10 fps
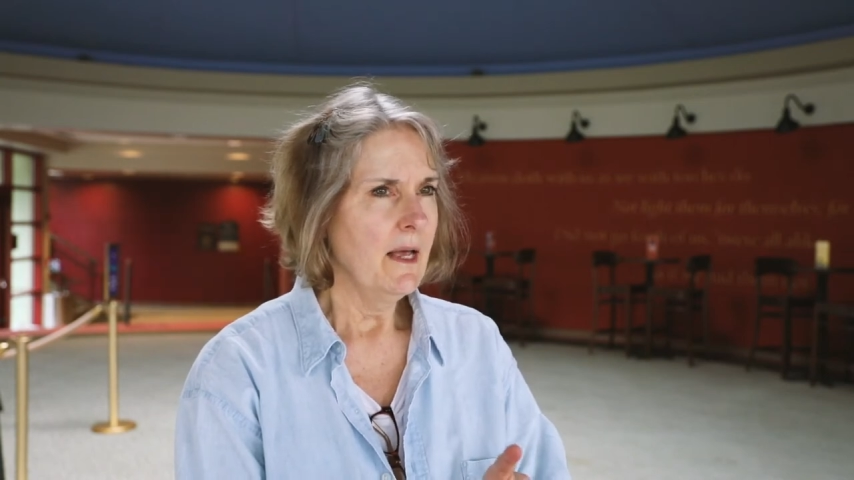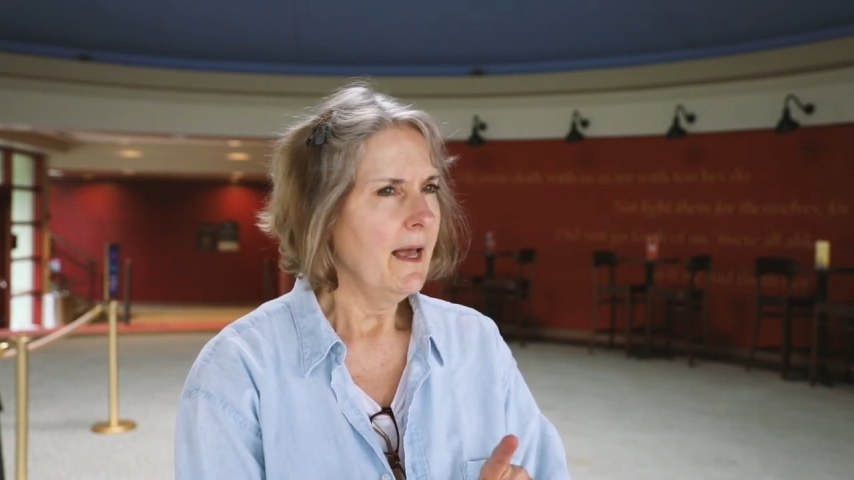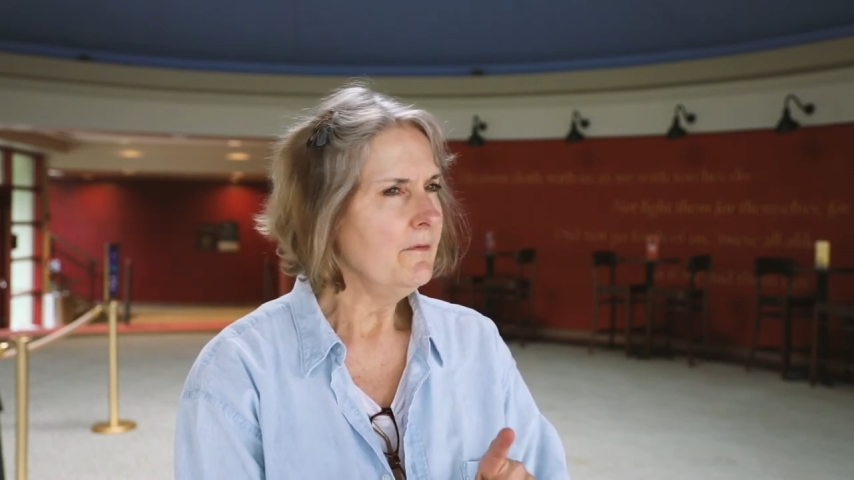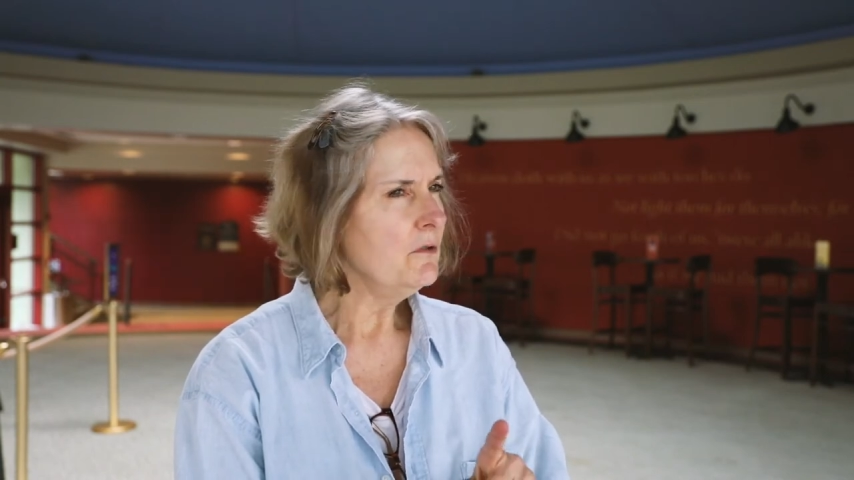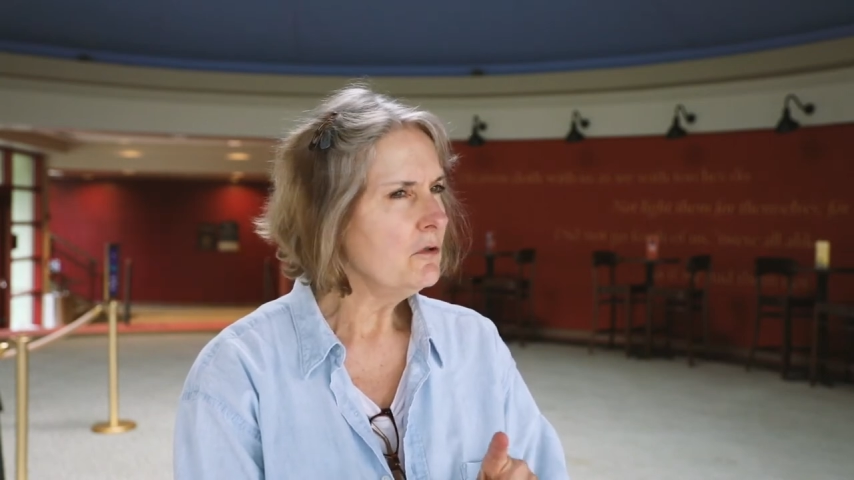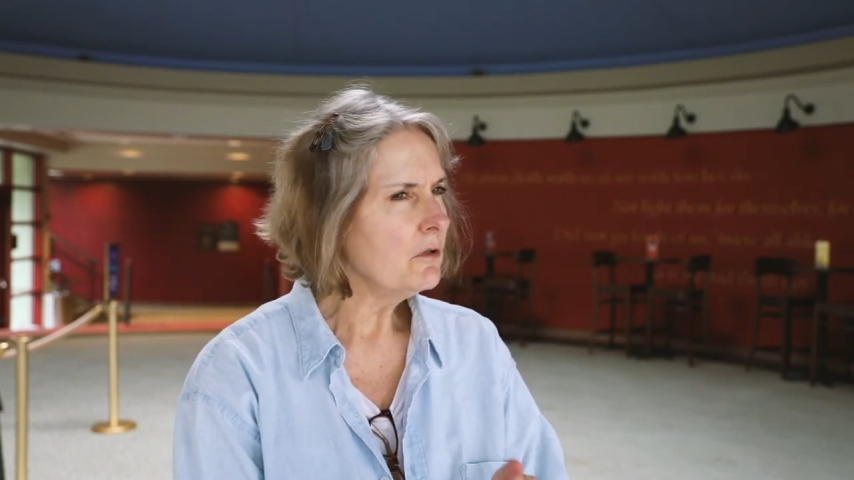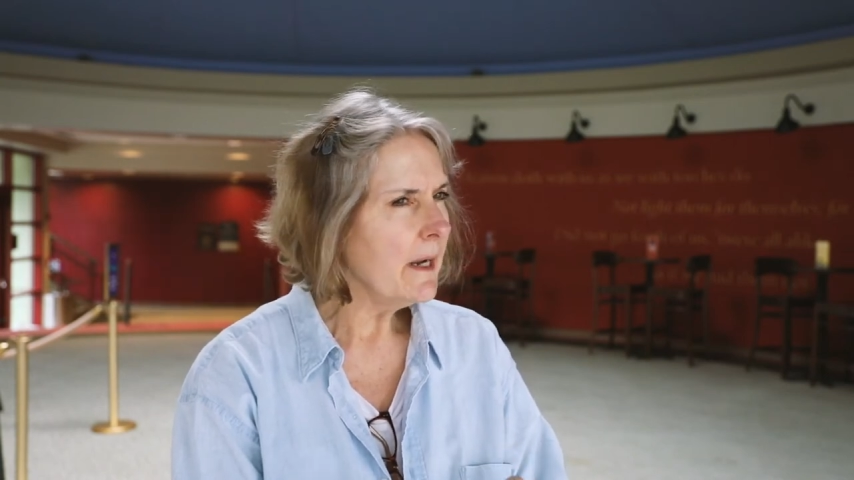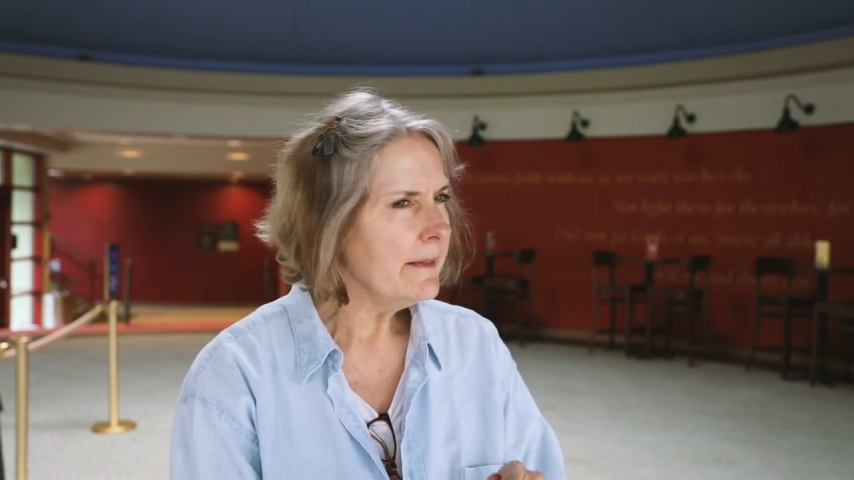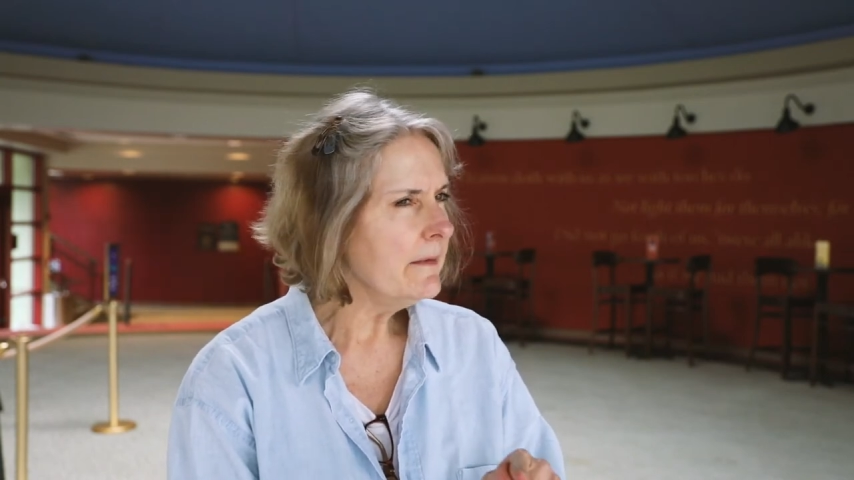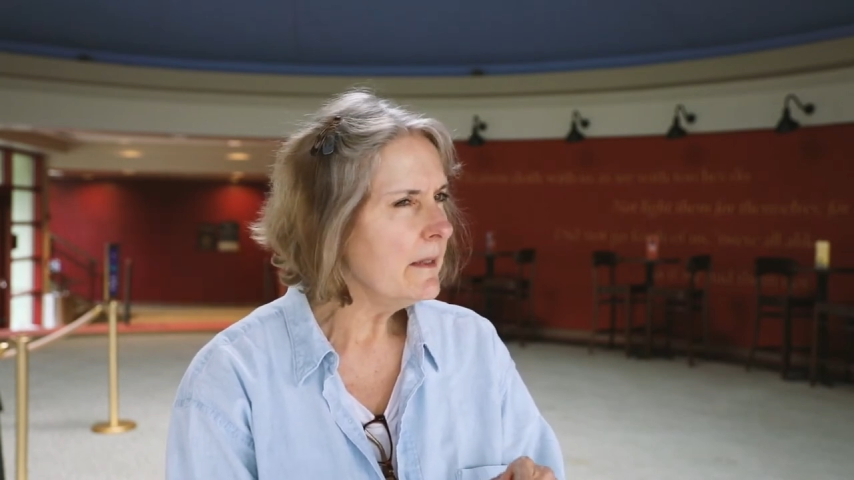have you
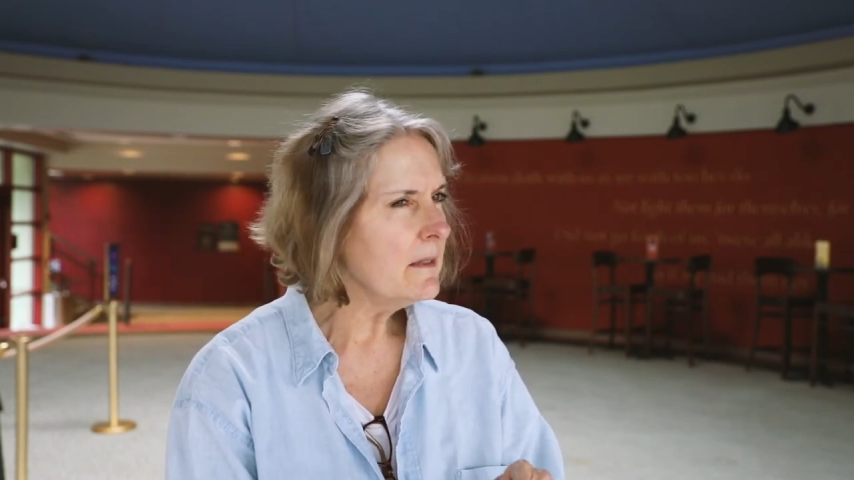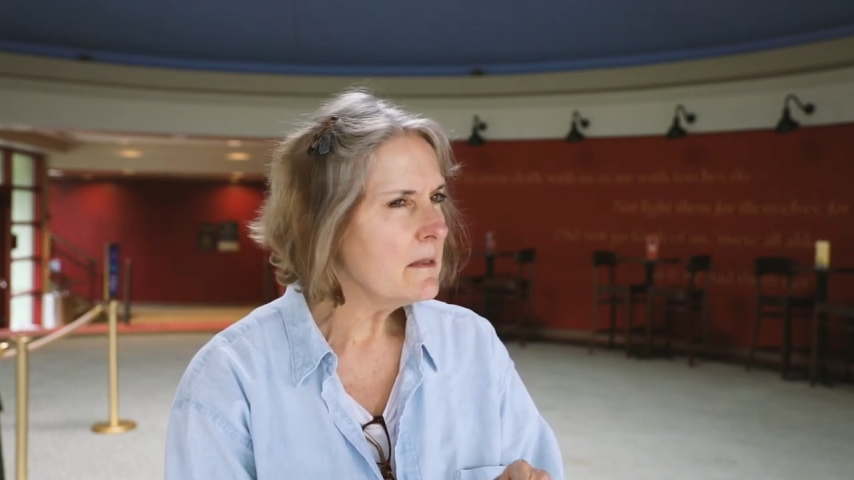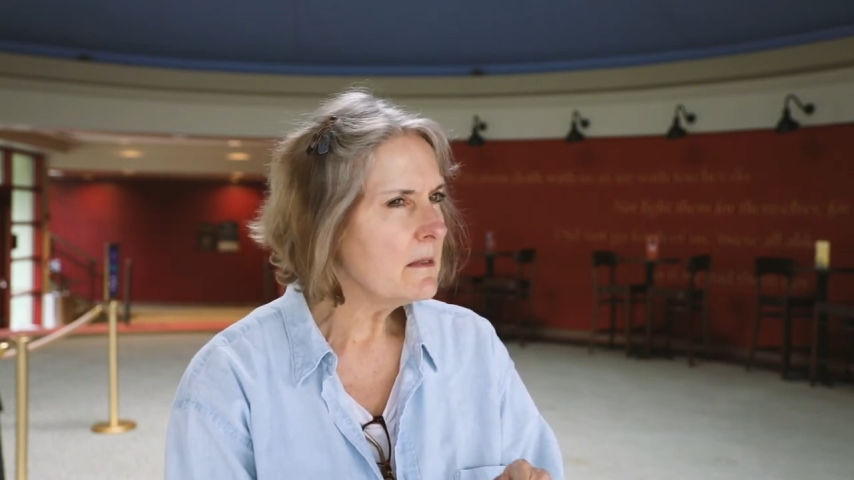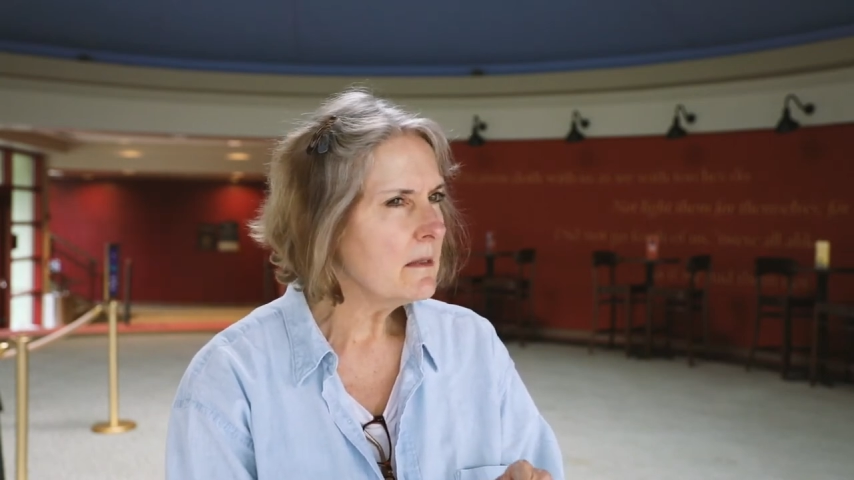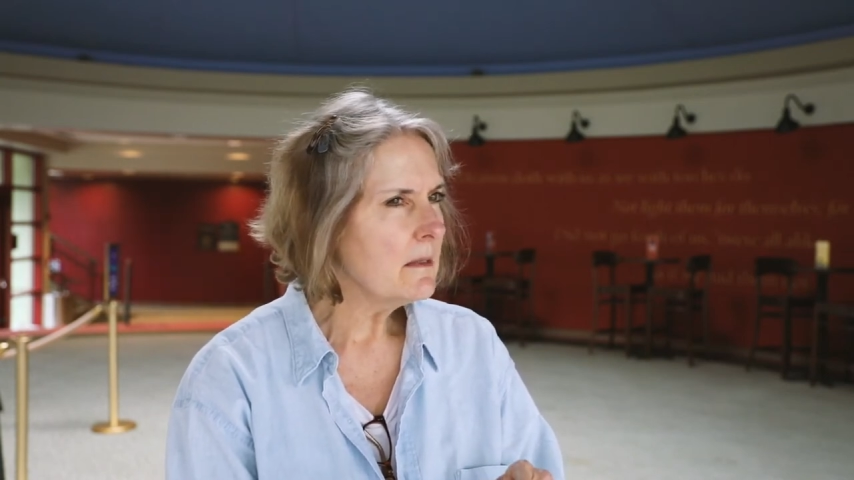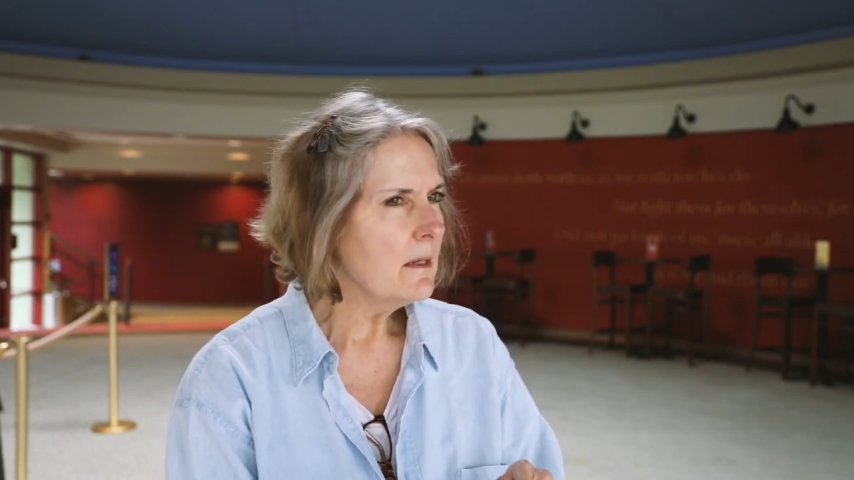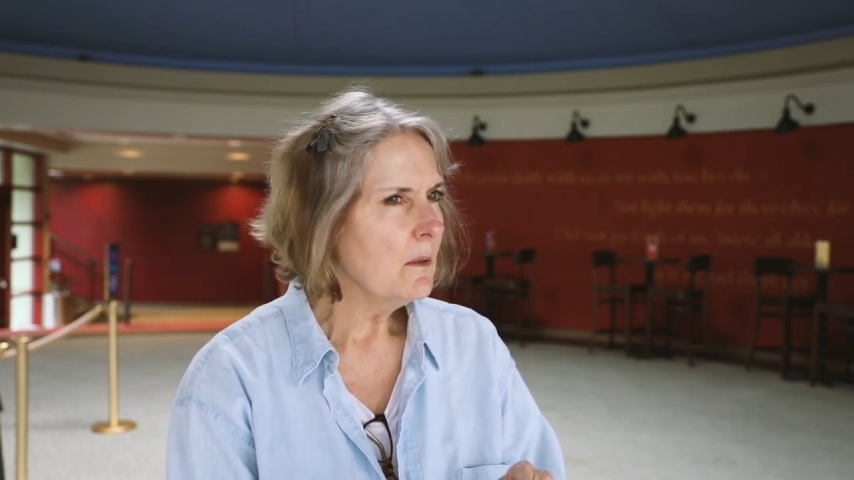tried this?